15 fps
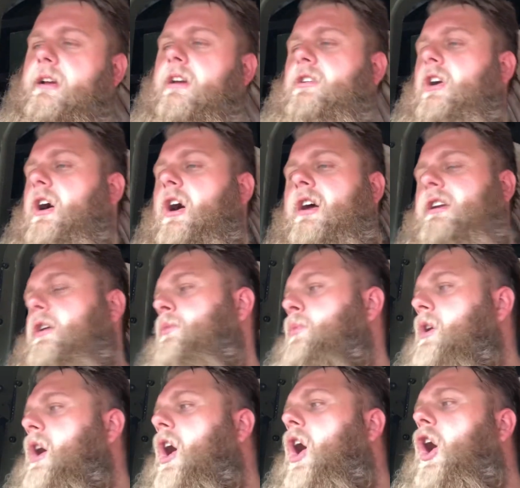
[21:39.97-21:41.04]
Like, I don't
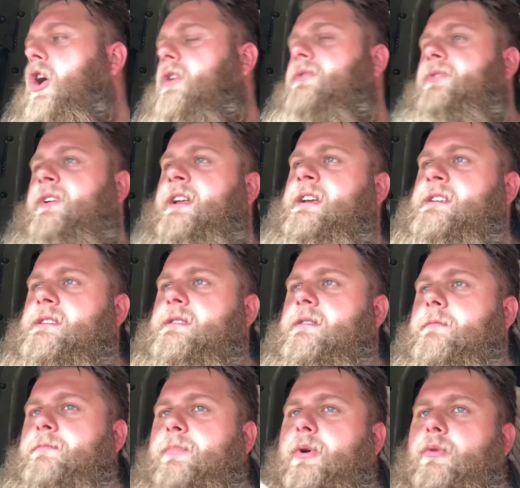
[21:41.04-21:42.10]
want to ask for this,
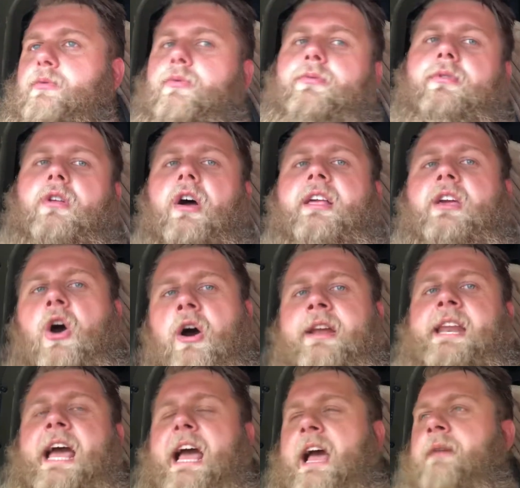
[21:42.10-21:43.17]
but I
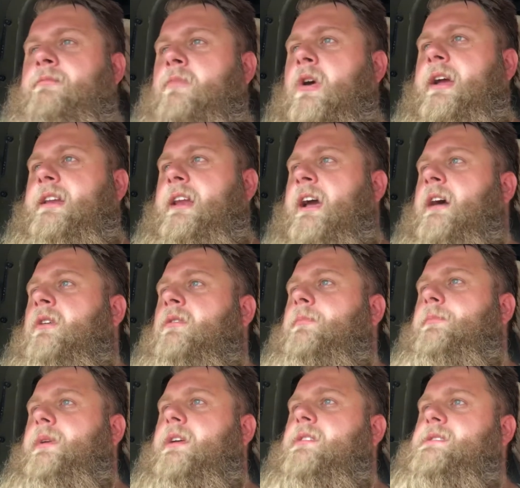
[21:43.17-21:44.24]
kind of am right now,
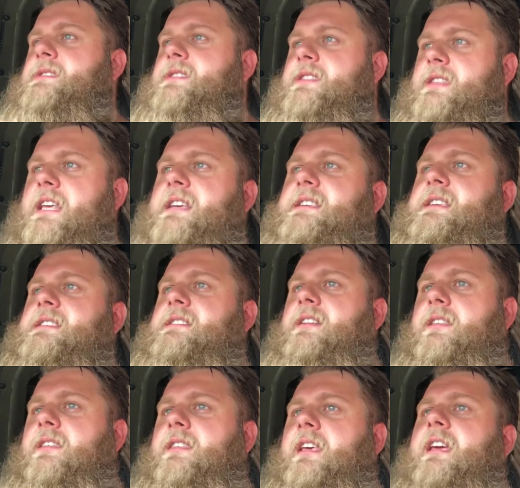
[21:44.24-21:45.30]
because this is the
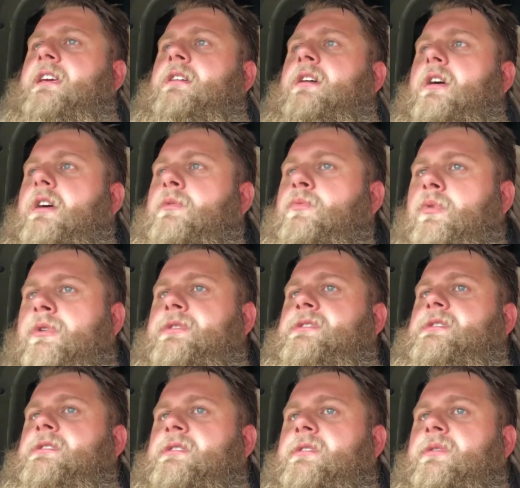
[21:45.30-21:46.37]
thing I want
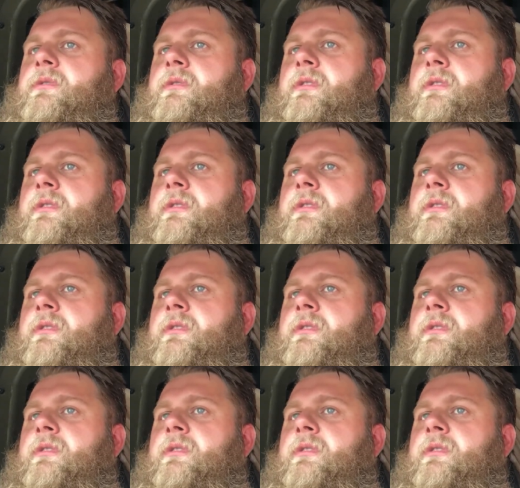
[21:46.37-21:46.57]
to do.